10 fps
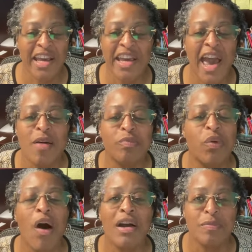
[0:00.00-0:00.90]
he had
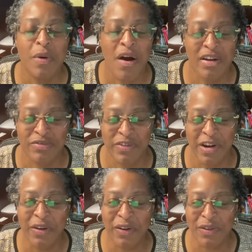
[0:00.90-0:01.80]
brought upon
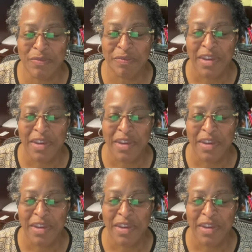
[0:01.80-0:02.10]
Pharaoh.